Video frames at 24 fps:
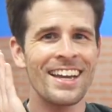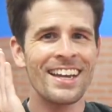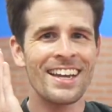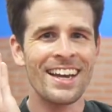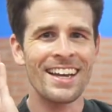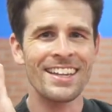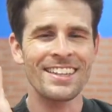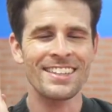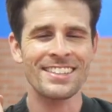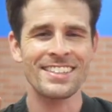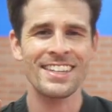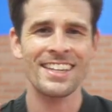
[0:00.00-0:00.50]
Kind
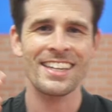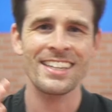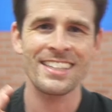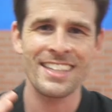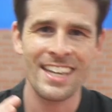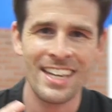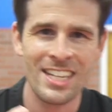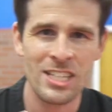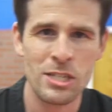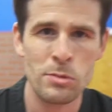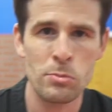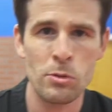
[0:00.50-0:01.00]
of looks like a
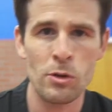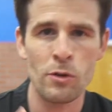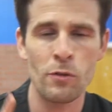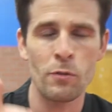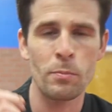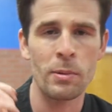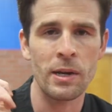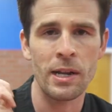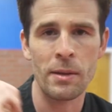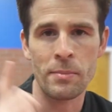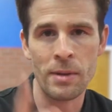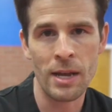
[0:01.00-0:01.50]
dance move,
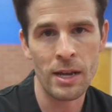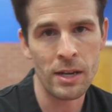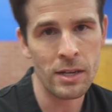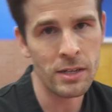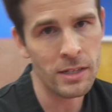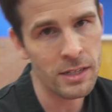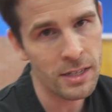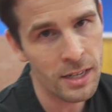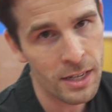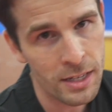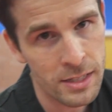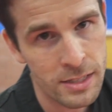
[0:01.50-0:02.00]
but I'm not good
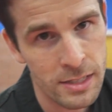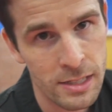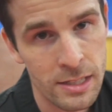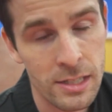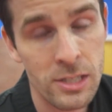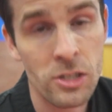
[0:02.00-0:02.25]
at dancing.